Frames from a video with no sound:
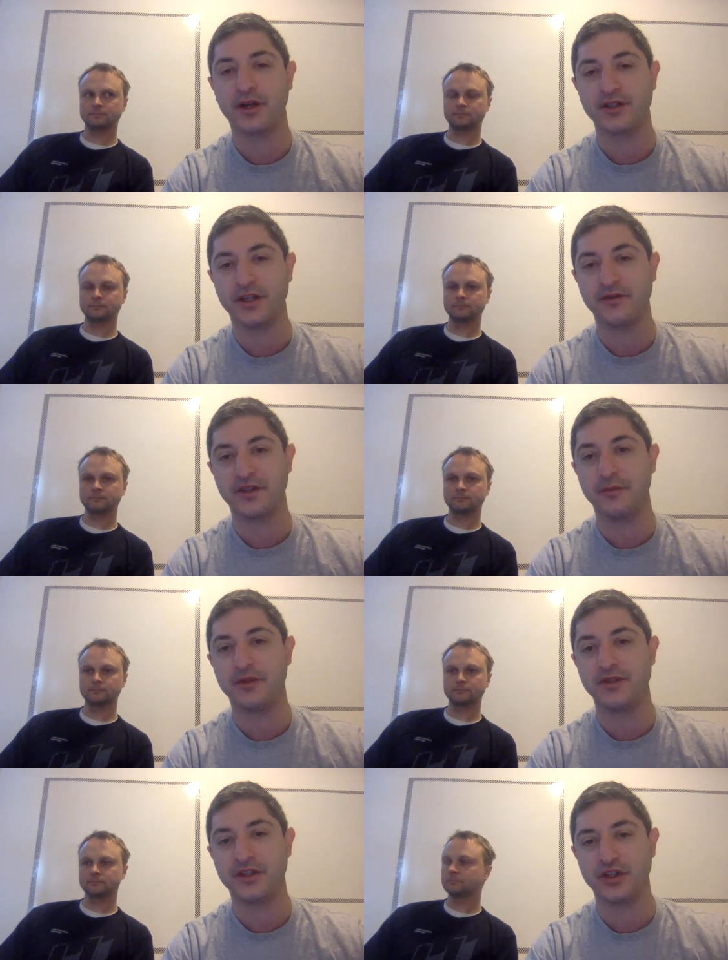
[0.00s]
Speaker 1: ourselves in a
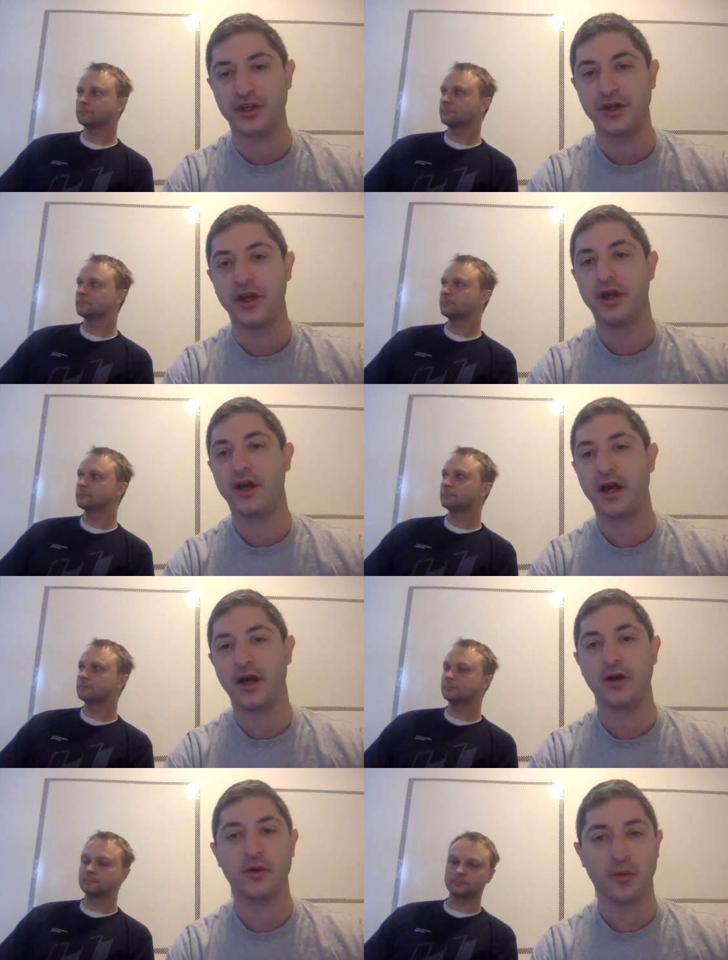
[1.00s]
position
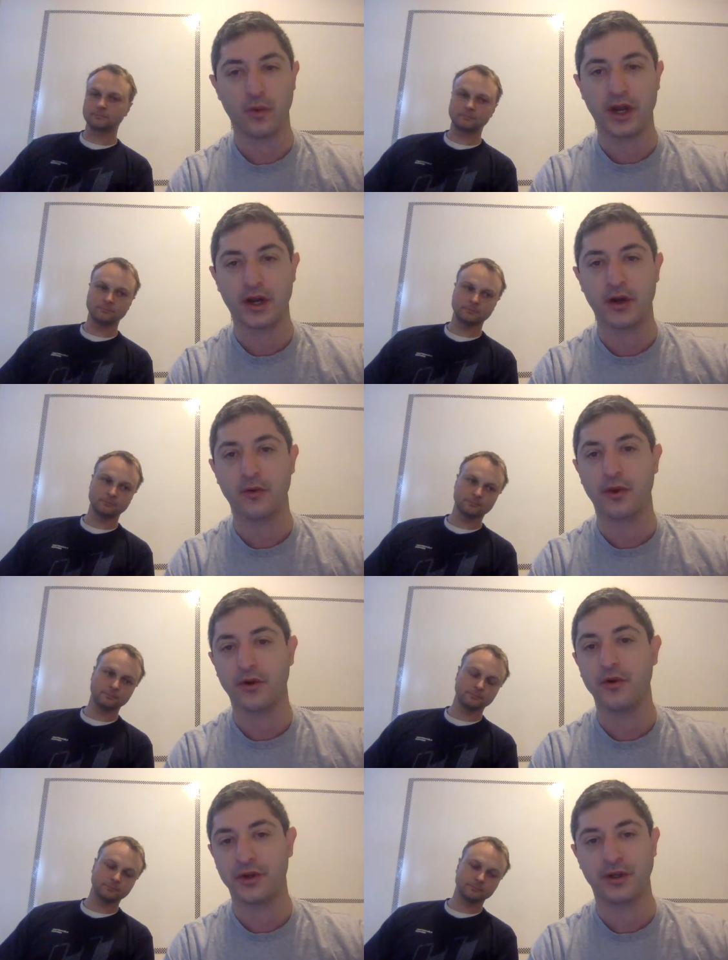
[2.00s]
uh, where we are
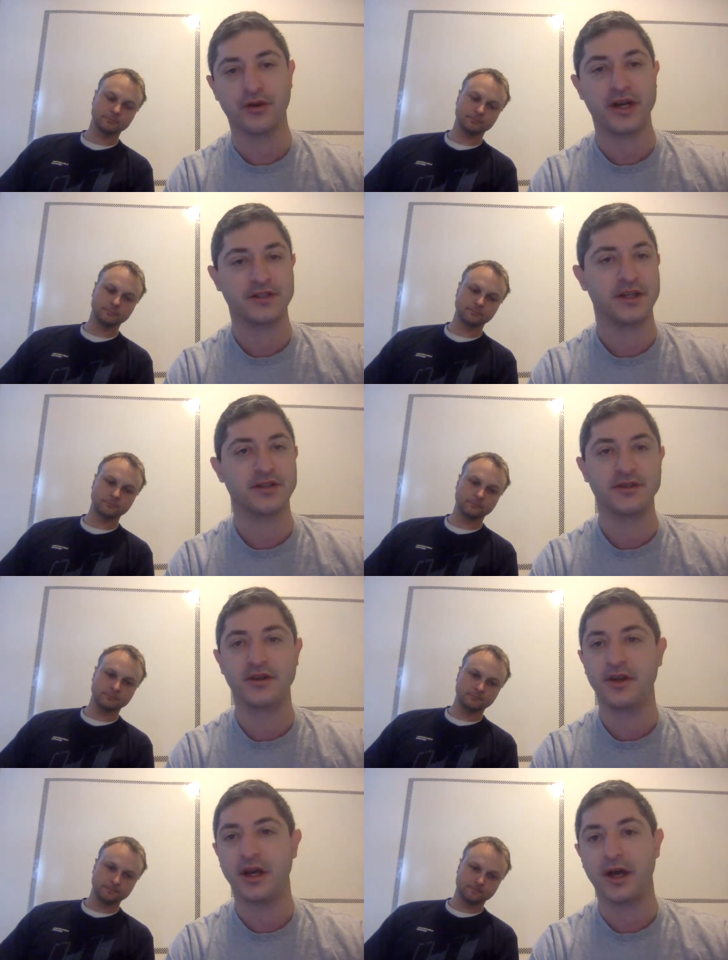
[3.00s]
holding your
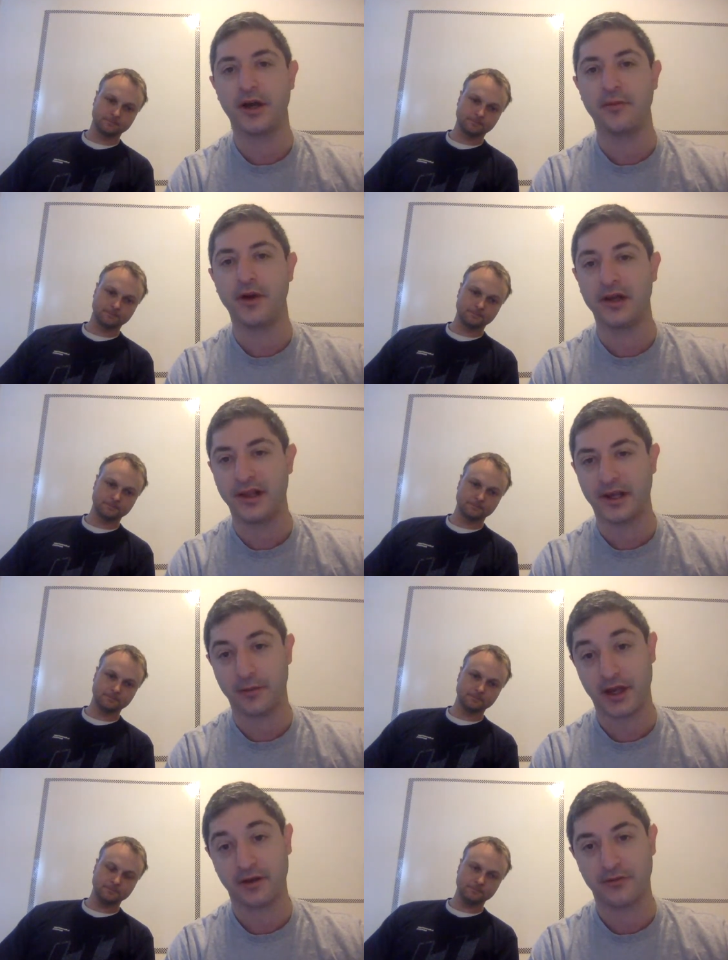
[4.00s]
assets, um, unlike a
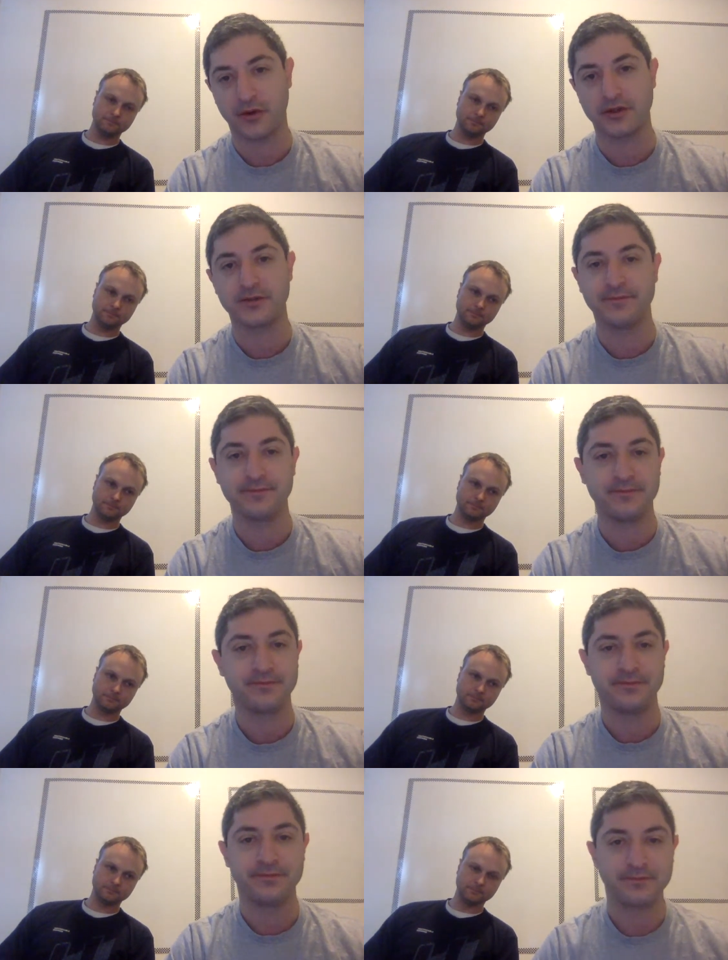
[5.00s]
bank, of course.
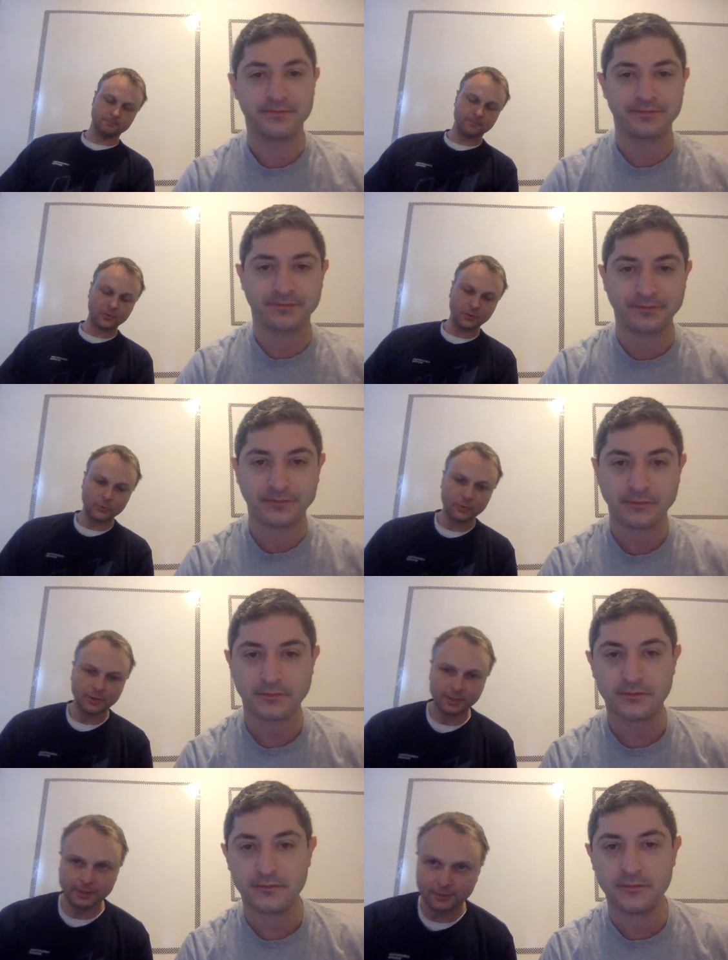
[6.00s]
Speaker 2: Mm the,
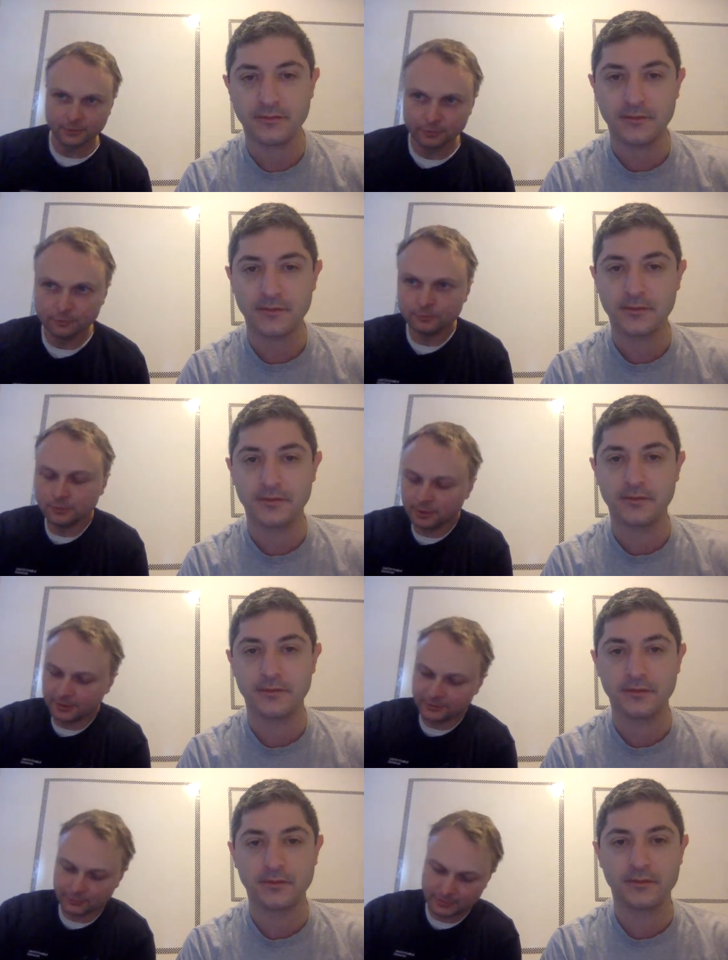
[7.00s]
and two
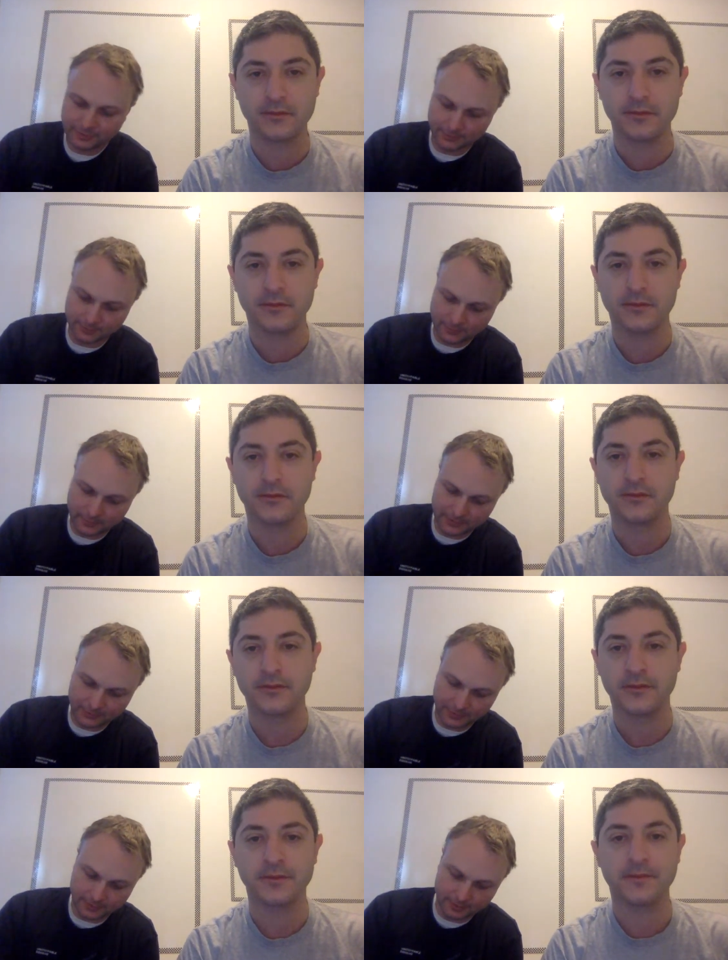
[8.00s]
additional pieces of information
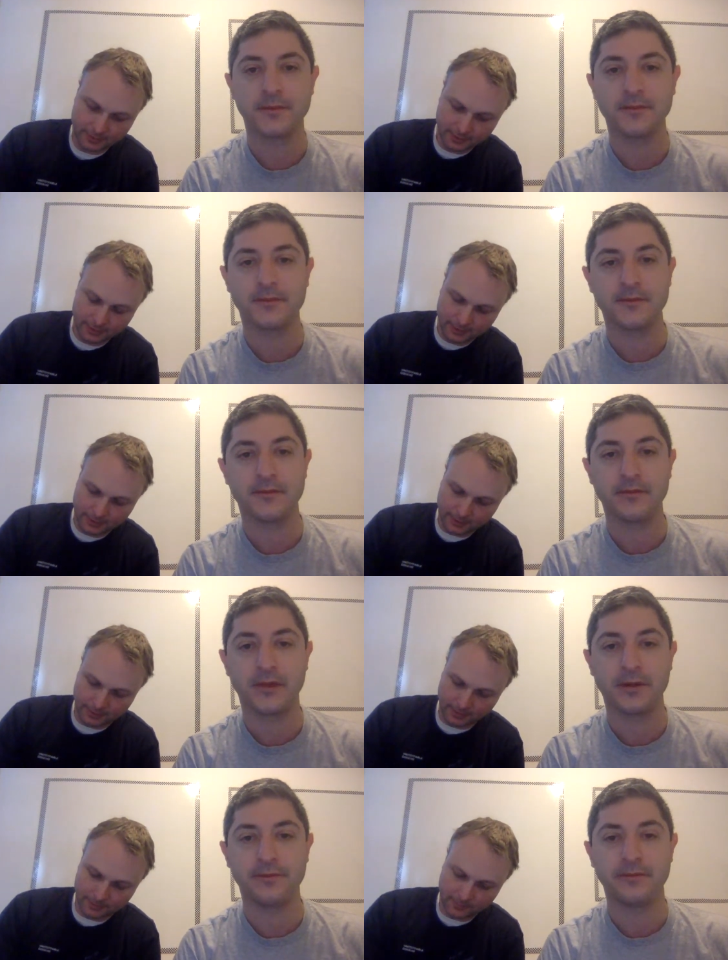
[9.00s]
there.
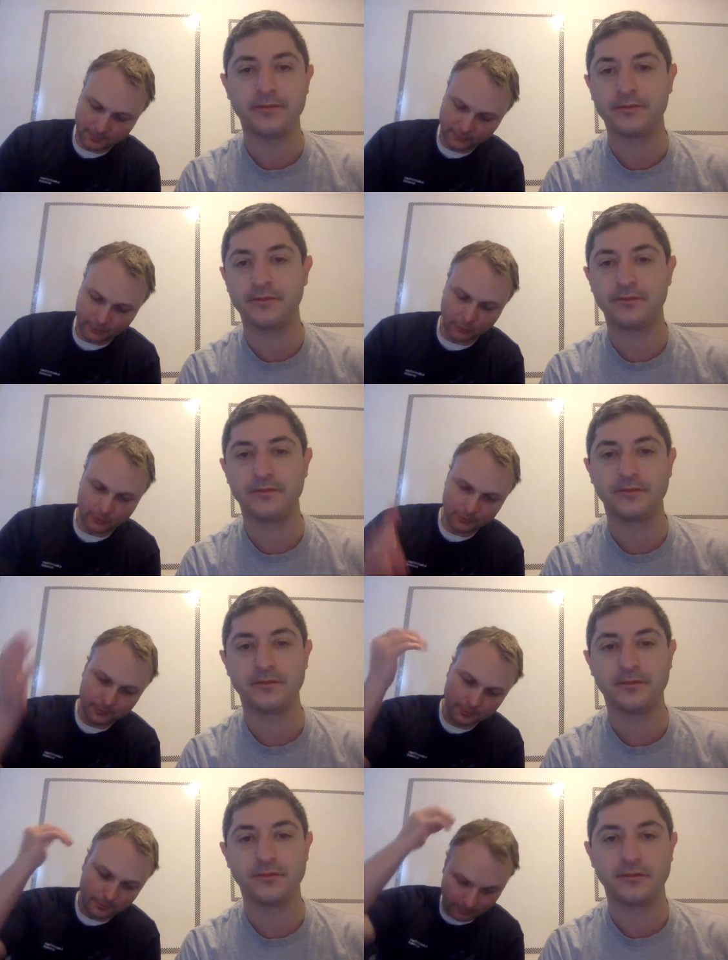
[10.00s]
Um, so we're
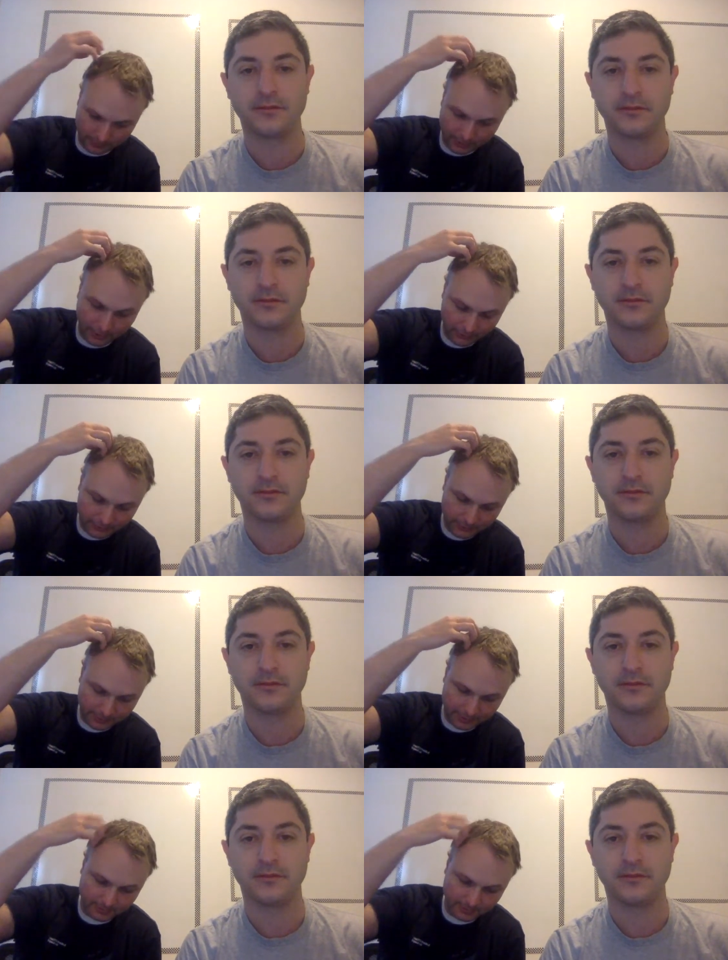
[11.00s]
we are still working on the